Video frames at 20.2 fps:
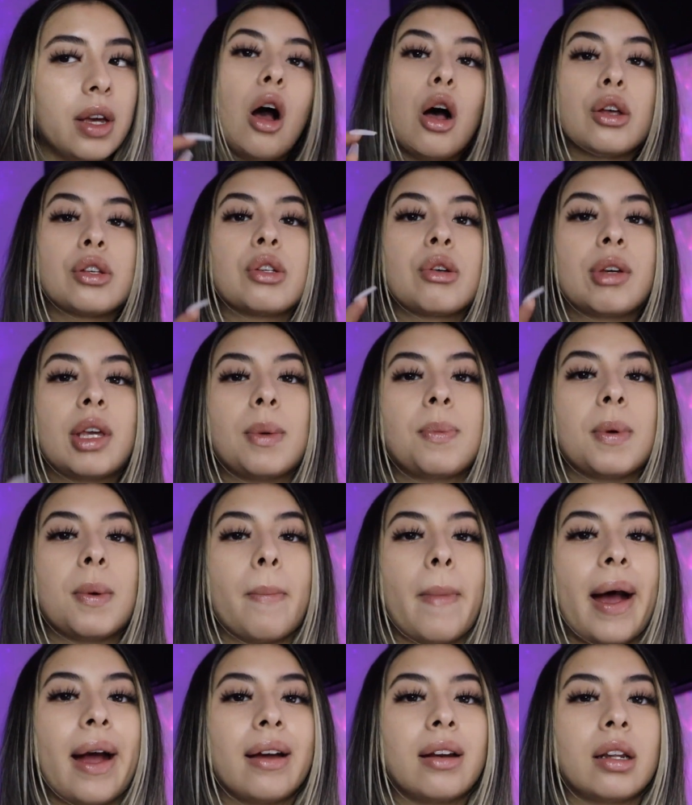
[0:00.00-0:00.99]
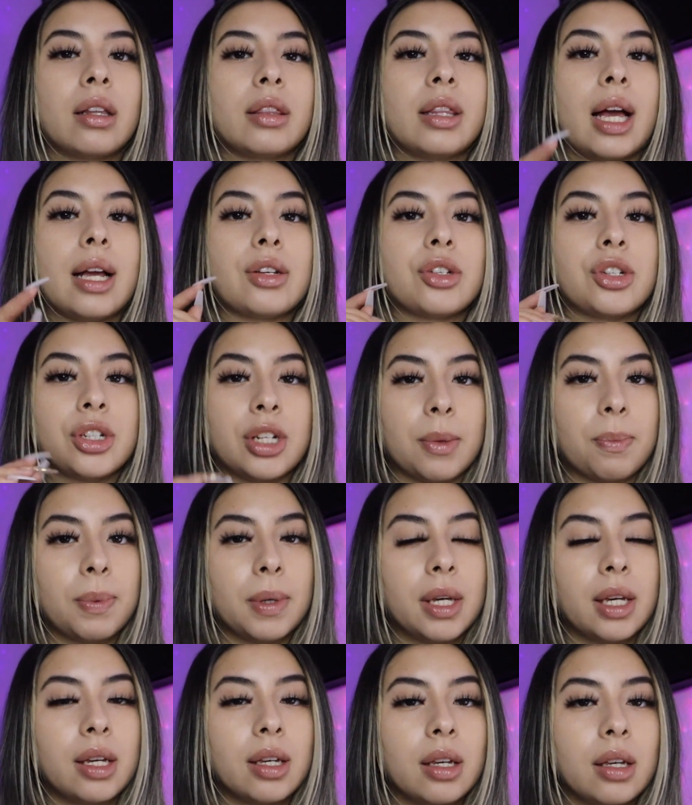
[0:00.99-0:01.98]
Also keep in mind that
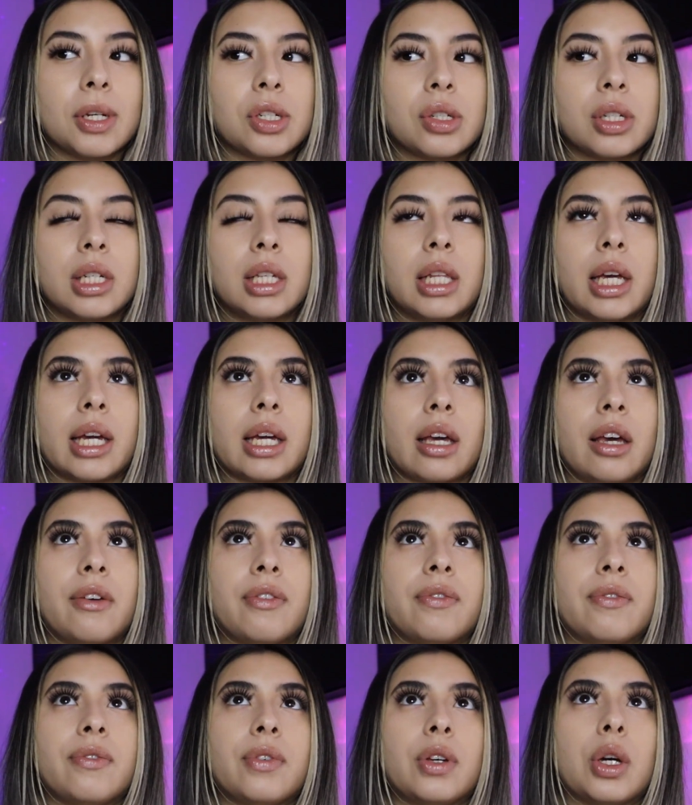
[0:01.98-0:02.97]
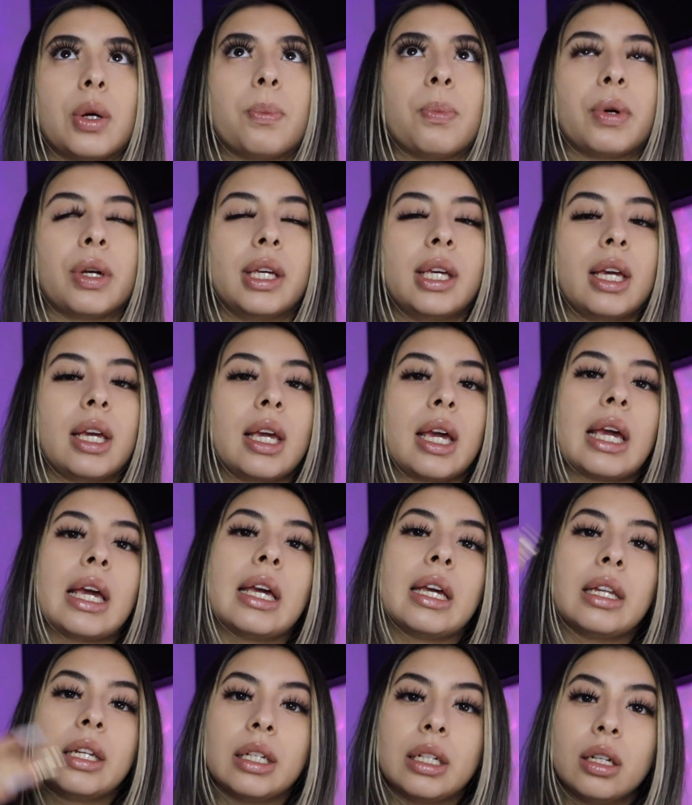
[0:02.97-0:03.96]
shipping, especially like if you're bringing
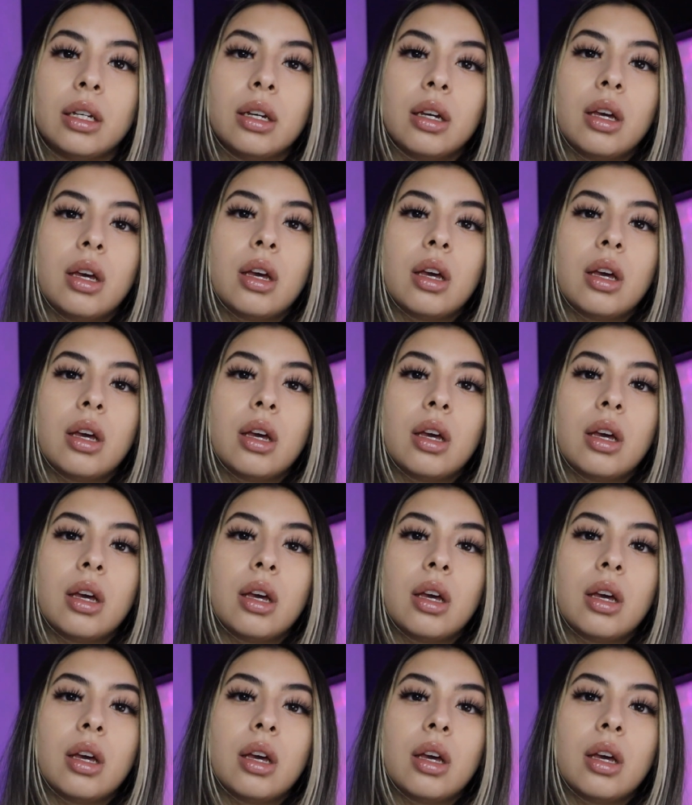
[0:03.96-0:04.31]
in